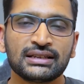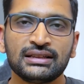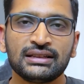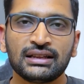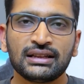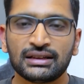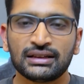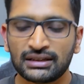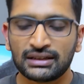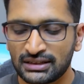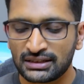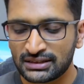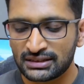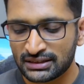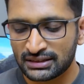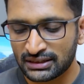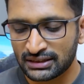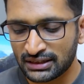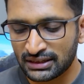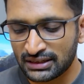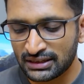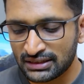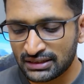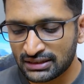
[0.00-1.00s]
in the list
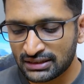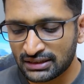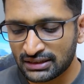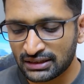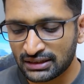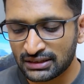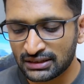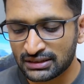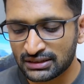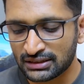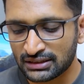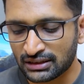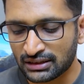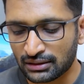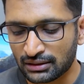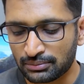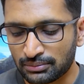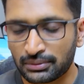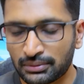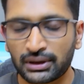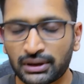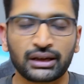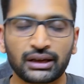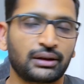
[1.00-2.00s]
is the
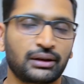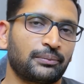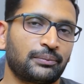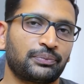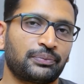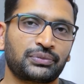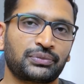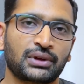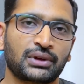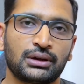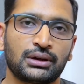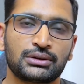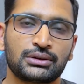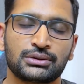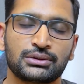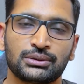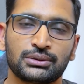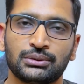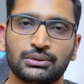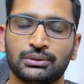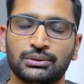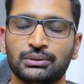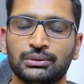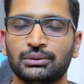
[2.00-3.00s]
scripting.
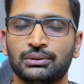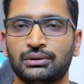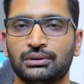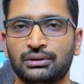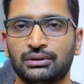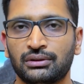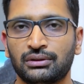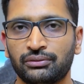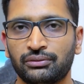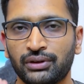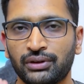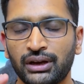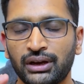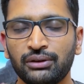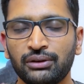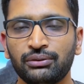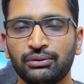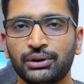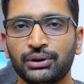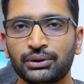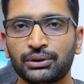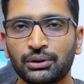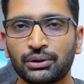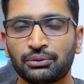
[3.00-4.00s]
So
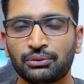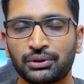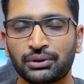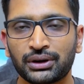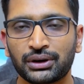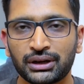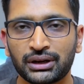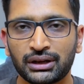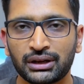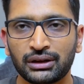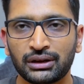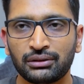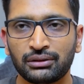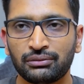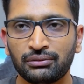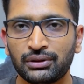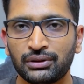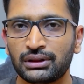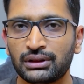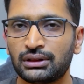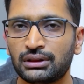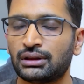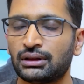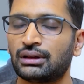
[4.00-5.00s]
whenever you're working
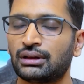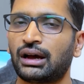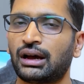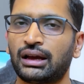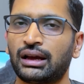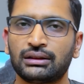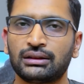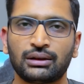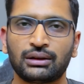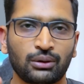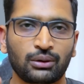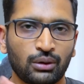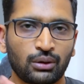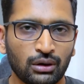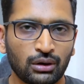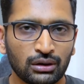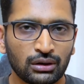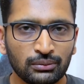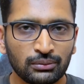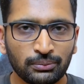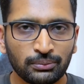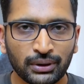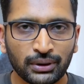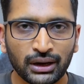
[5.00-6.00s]
with either
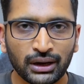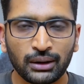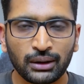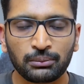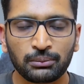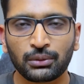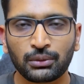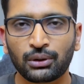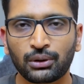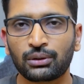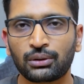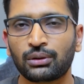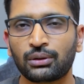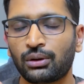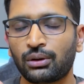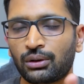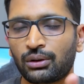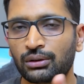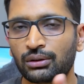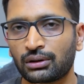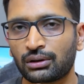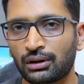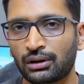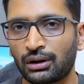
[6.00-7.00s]
on-prem or
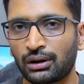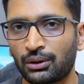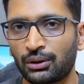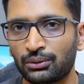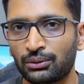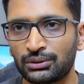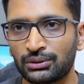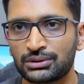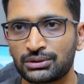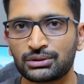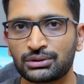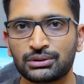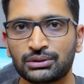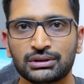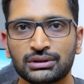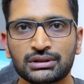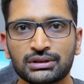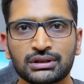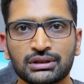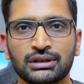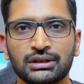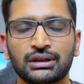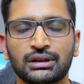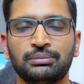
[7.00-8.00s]
on cloud, so
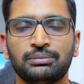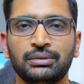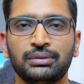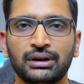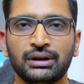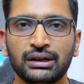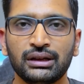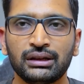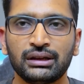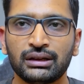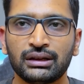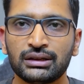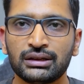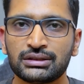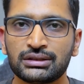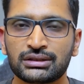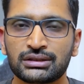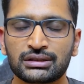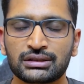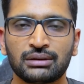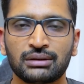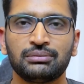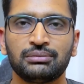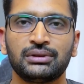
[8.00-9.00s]
scripting is
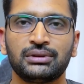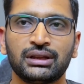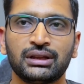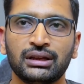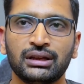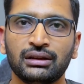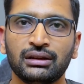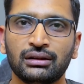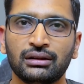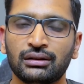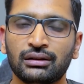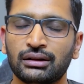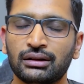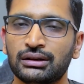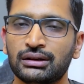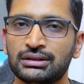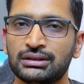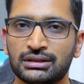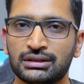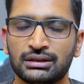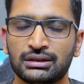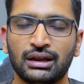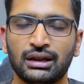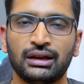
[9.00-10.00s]
something,
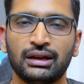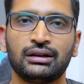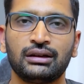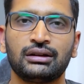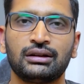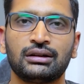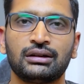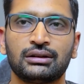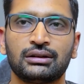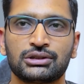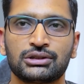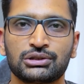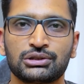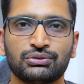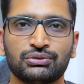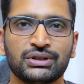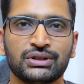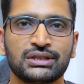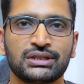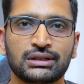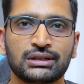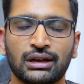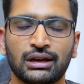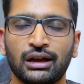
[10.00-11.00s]
it's like a
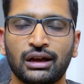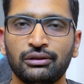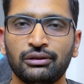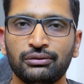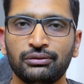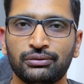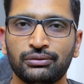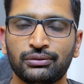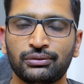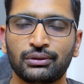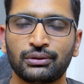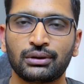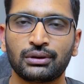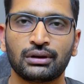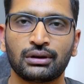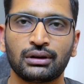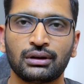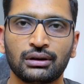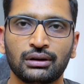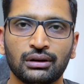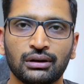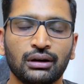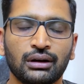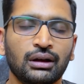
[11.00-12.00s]
Swiss knife for
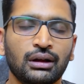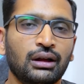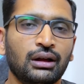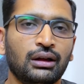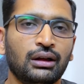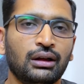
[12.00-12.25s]
a